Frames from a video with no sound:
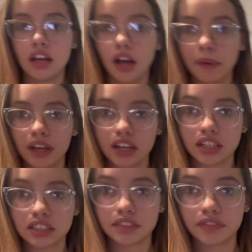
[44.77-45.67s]
Oh my
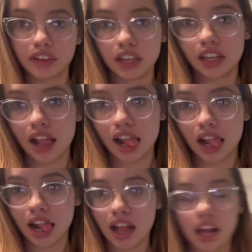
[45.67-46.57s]
gosh, fit.
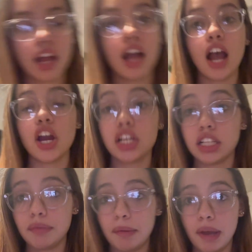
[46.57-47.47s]
I already
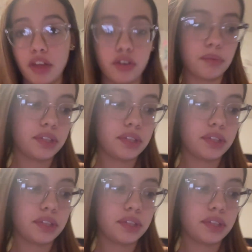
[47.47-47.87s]
cleaned my bathroom.